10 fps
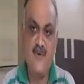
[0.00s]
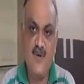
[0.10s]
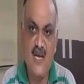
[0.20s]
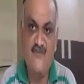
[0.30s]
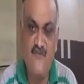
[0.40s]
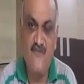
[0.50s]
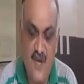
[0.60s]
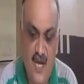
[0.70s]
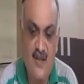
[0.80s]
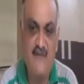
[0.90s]
If you get
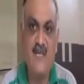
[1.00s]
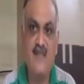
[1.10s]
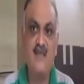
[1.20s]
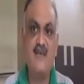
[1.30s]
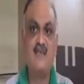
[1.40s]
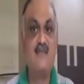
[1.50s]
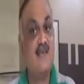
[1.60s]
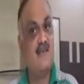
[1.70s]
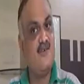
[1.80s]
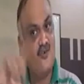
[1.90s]
failed with
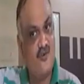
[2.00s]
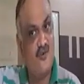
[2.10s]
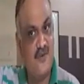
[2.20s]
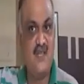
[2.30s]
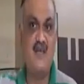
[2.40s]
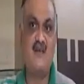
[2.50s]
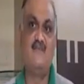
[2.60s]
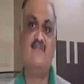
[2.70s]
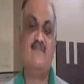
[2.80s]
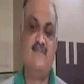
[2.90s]
this, then go with
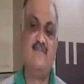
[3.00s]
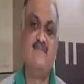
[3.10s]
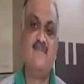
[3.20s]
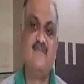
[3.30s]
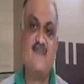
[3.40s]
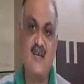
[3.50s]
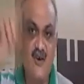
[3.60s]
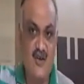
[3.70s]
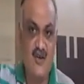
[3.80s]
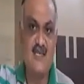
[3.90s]

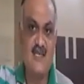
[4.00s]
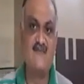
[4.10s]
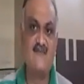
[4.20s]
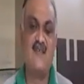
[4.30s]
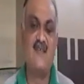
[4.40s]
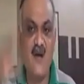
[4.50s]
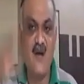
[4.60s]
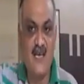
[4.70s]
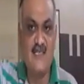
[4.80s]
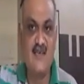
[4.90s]
the concepts,
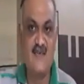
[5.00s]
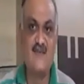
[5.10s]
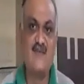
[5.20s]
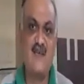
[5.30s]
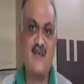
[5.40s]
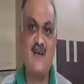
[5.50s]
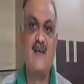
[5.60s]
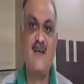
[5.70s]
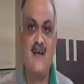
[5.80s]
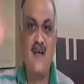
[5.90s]
the measures,
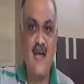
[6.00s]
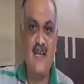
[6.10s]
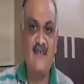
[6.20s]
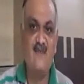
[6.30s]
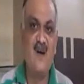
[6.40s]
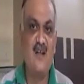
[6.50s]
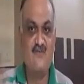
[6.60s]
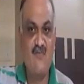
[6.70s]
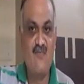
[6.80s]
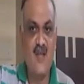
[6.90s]
the
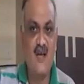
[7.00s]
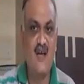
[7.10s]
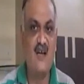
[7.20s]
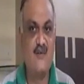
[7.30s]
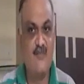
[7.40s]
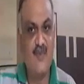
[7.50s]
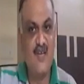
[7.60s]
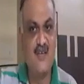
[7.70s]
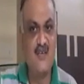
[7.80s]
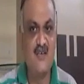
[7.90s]
animals,
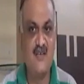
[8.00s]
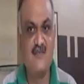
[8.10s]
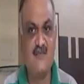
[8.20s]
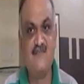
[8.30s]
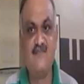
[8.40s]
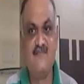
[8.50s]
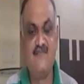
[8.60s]
plant, mineral.